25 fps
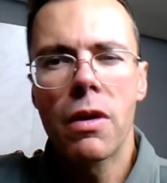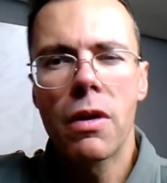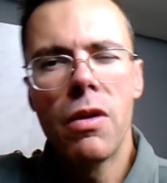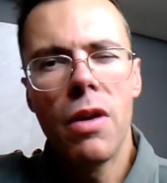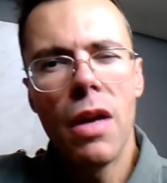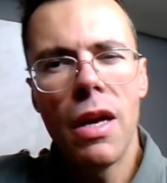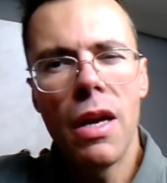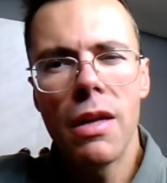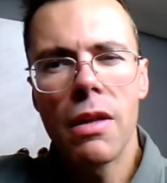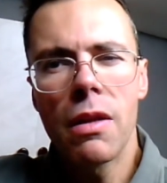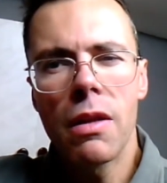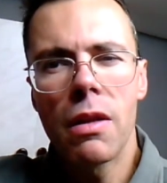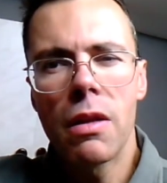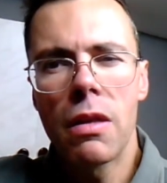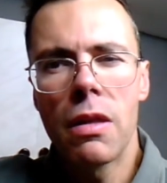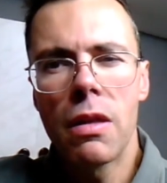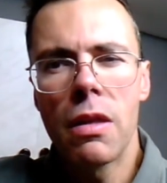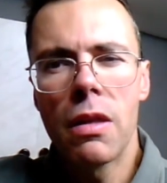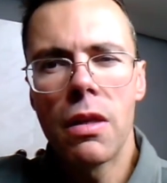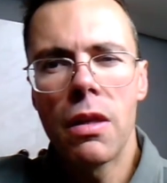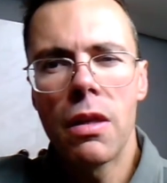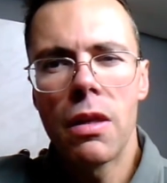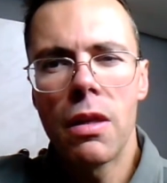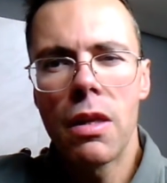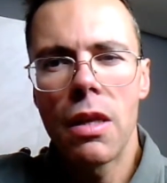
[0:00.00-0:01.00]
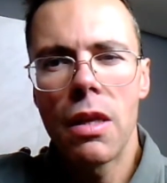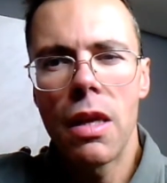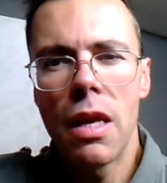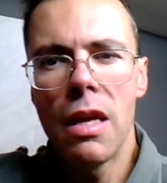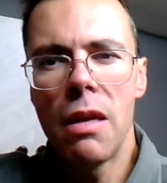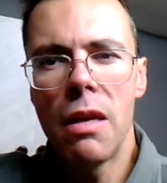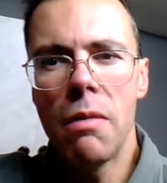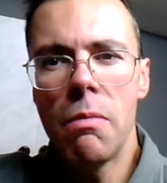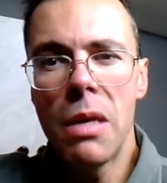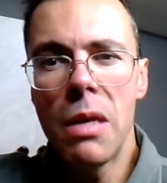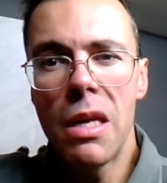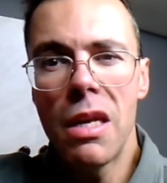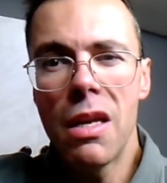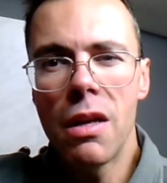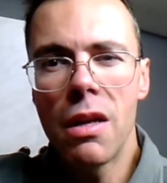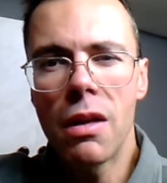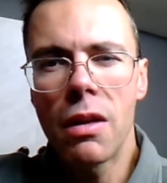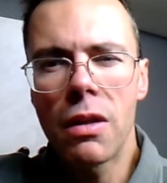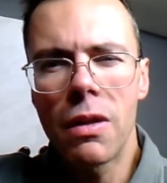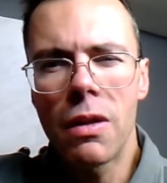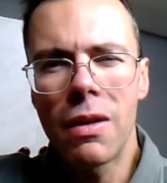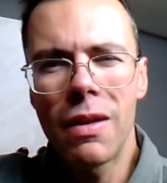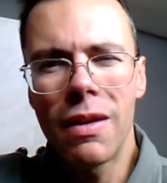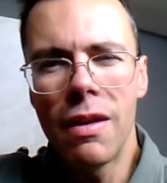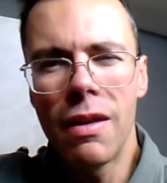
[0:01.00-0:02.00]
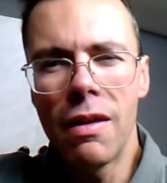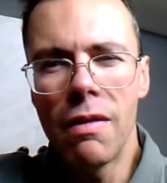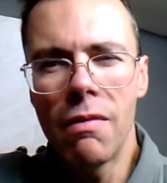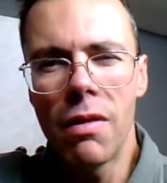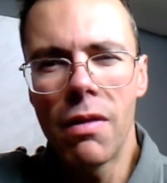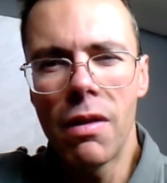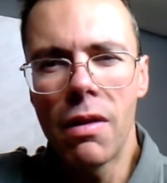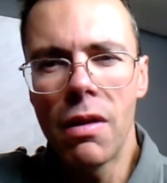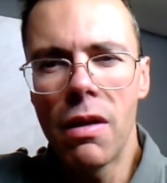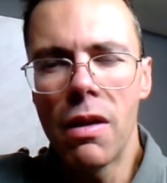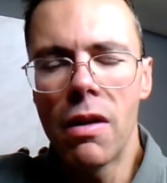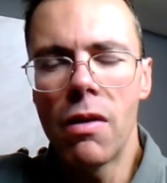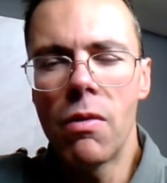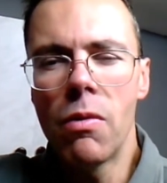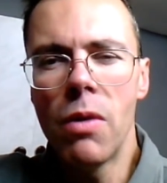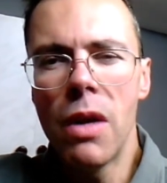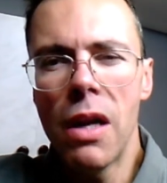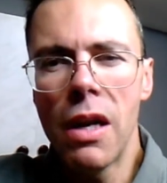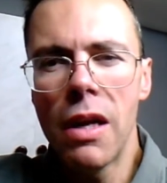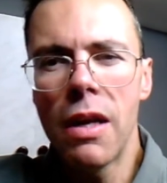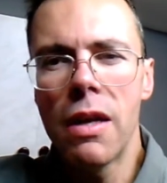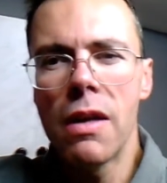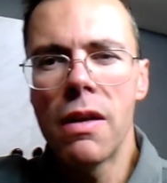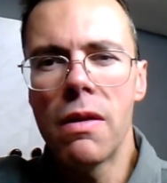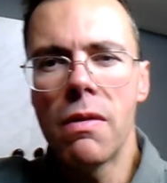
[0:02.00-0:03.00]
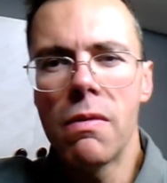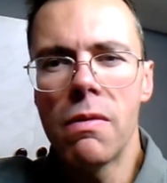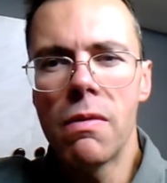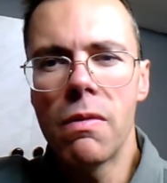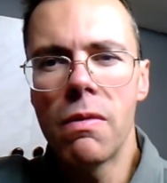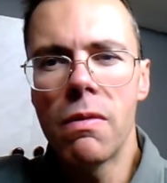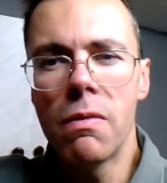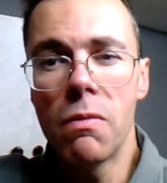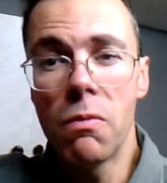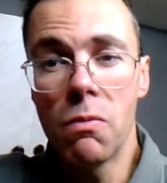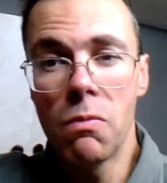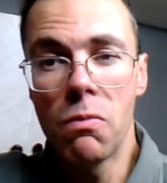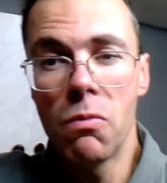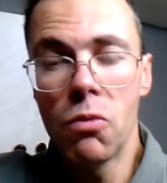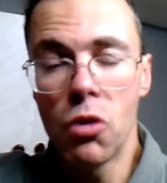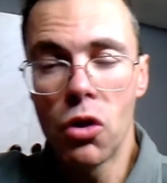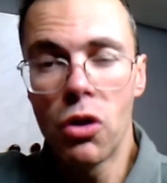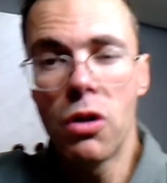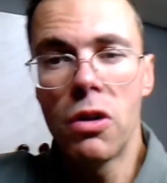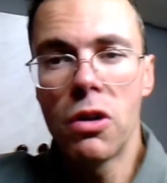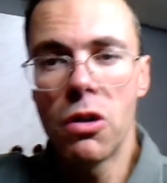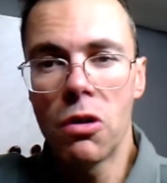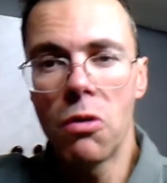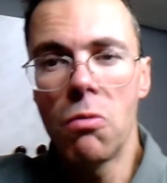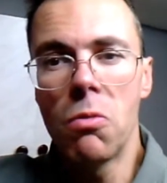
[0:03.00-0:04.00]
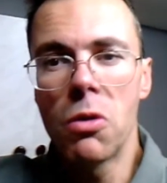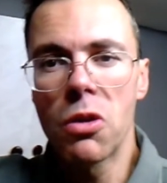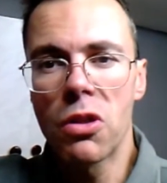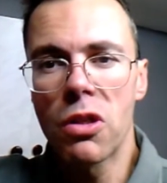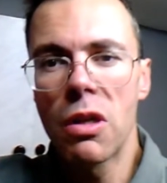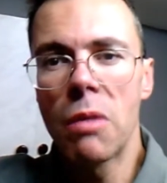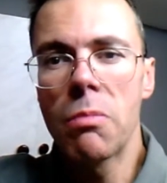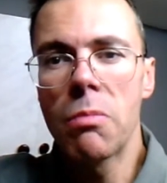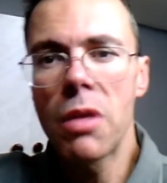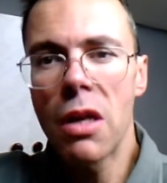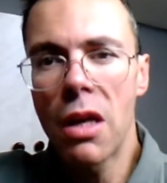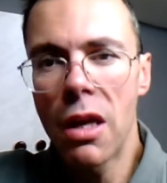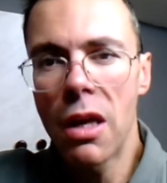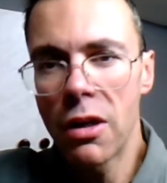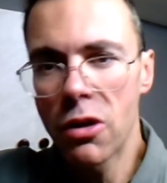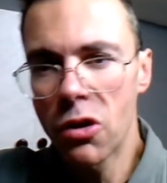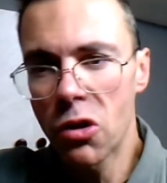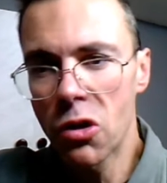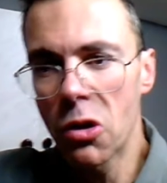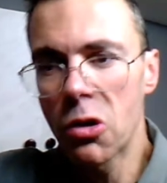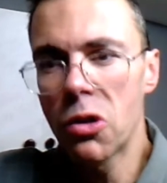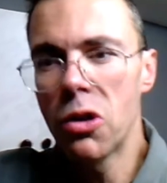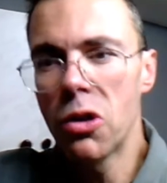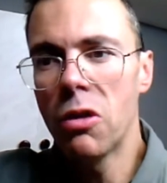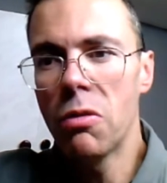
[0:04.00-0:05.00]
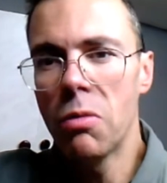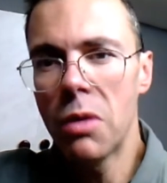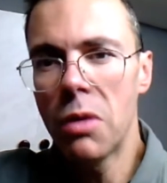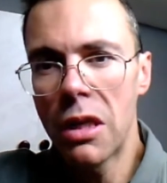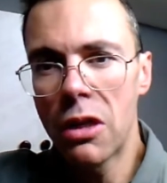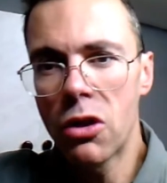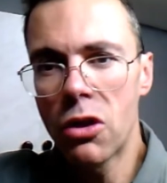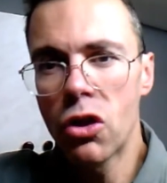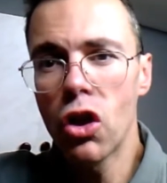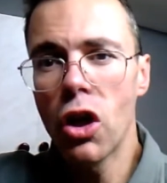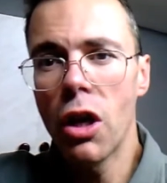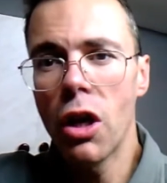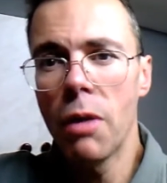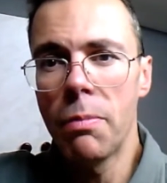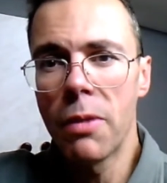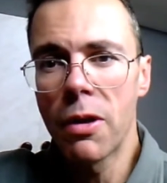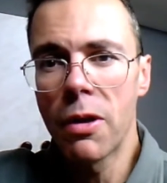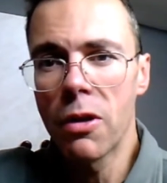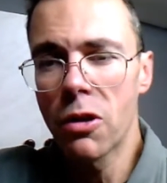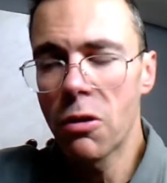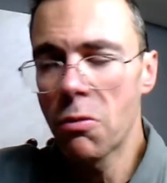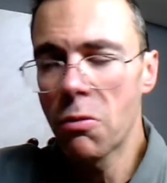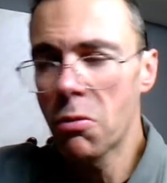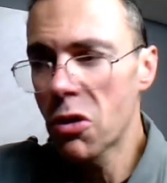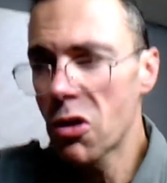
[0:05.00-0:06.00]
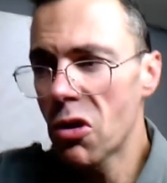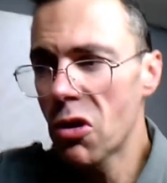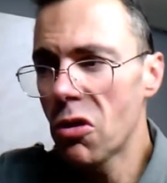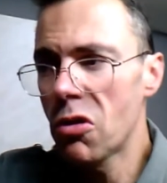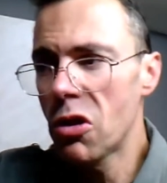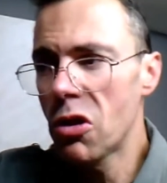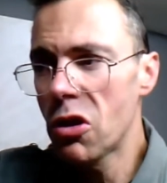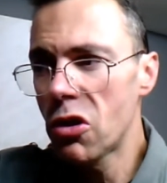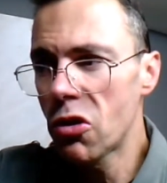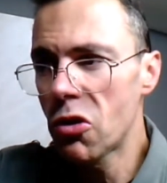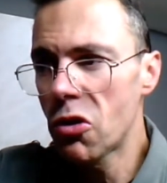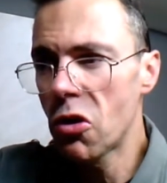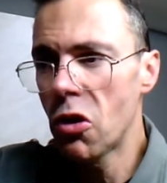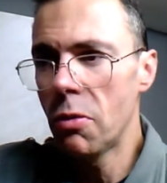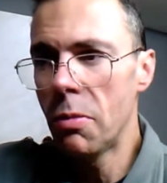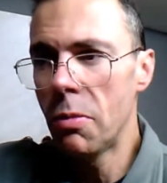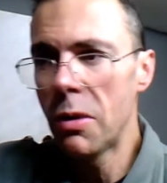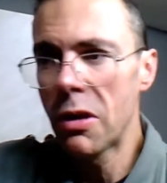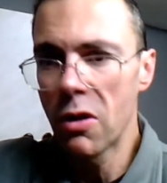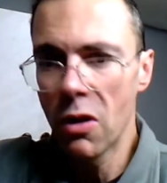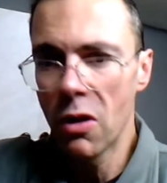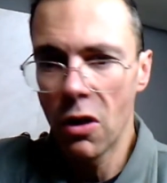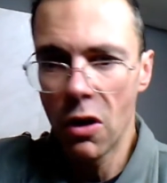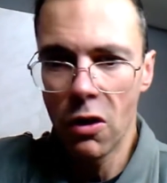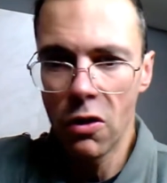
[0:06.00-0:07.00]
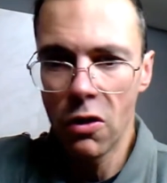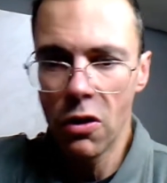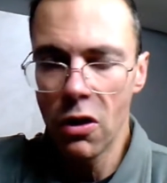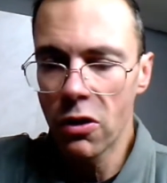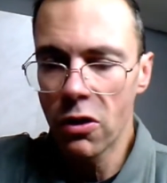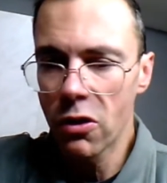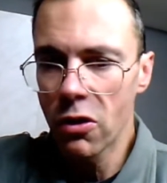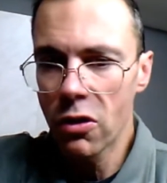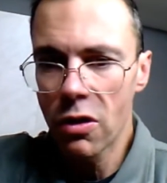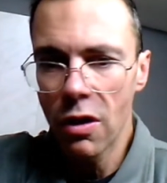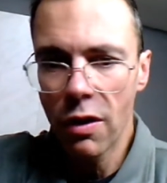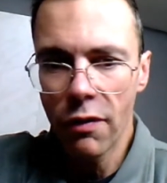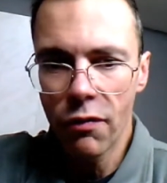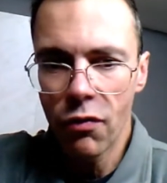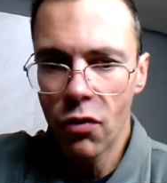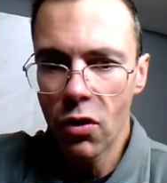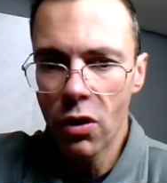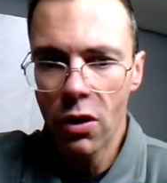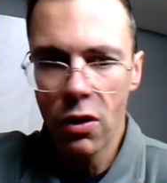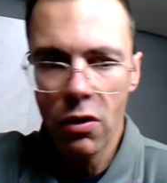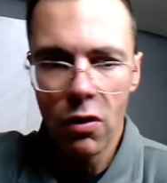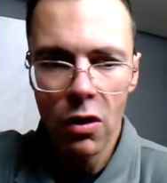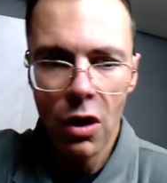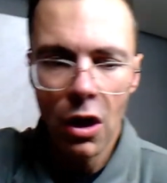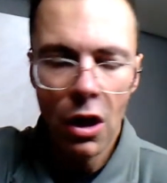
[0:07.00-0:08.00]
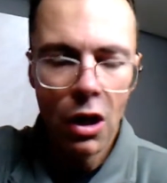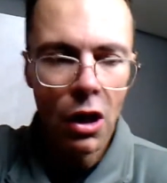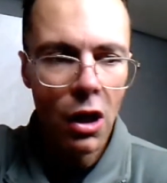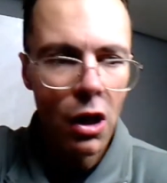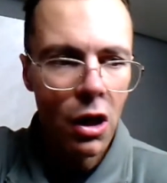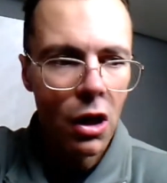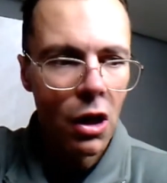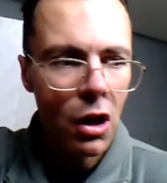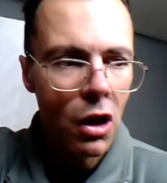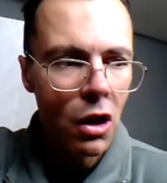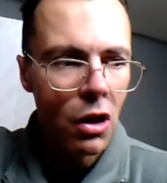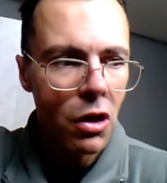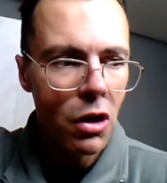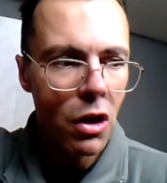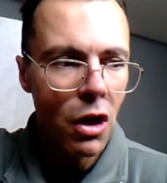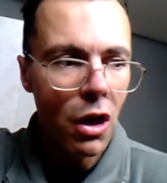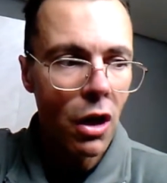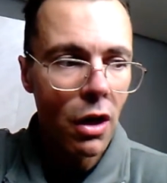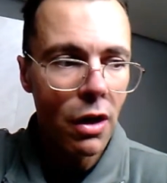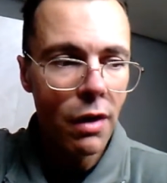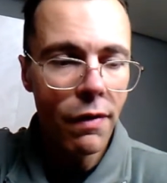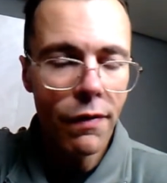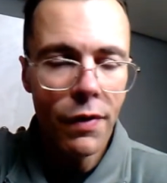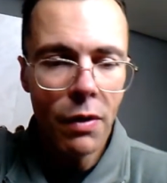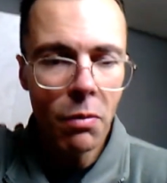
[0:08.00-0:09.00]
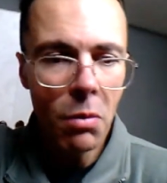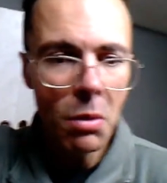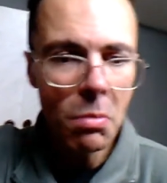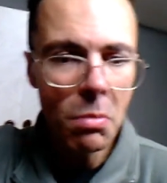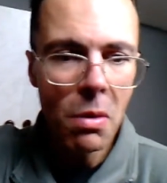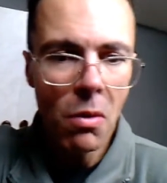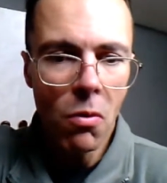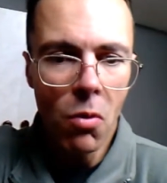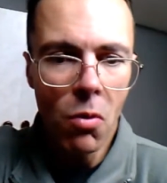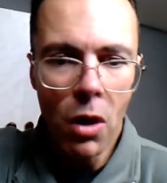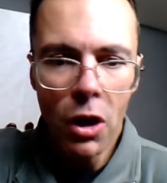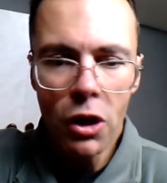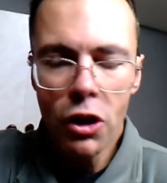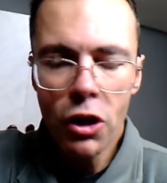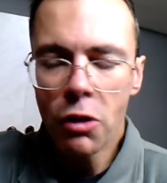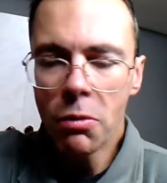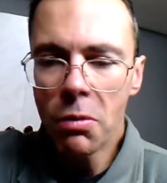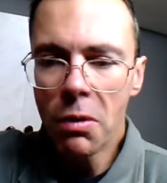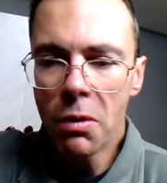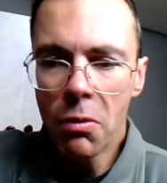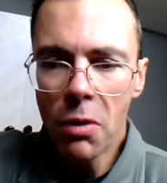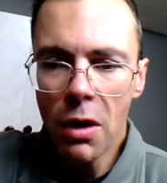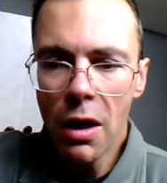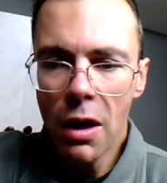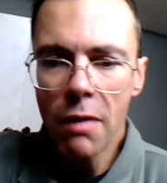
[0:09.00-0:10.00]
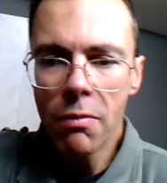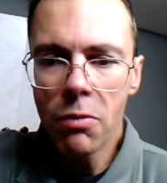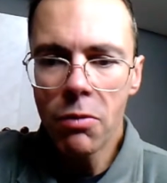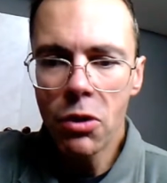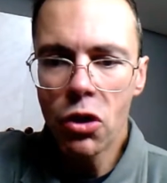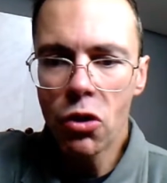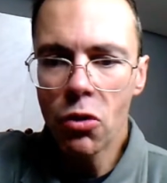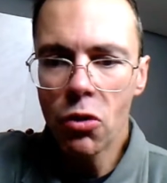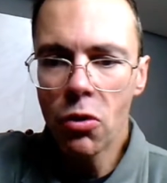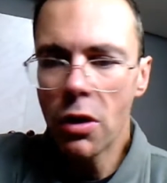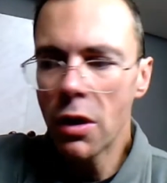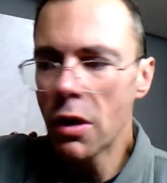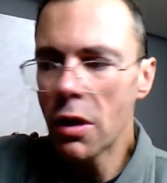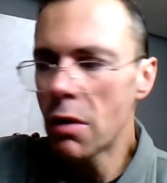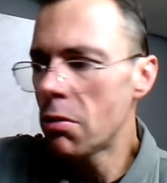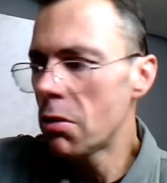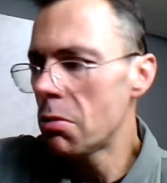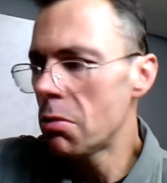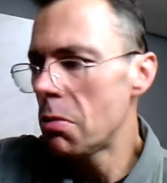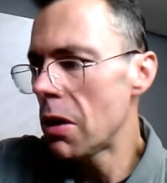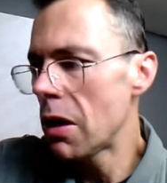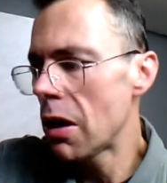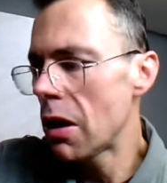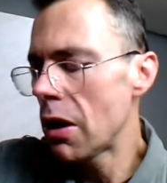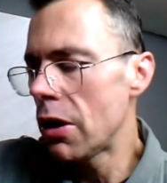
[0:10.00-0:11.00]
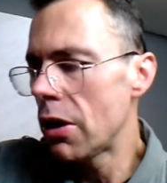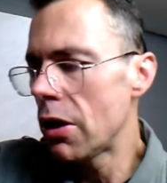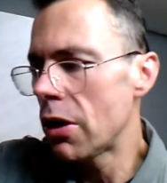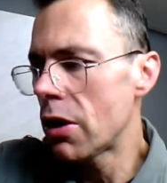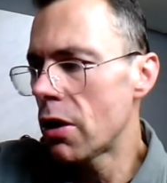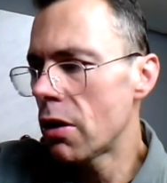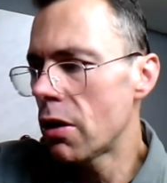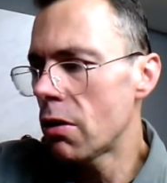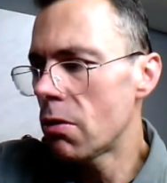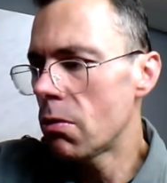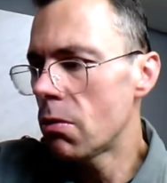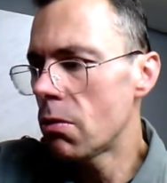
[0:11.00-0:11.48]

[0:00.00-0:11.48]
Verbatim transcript: created in me really was something I associated with a job because it was so disturbing that I did stuff that, yeah, if you would be watching me what I was doing, it would be like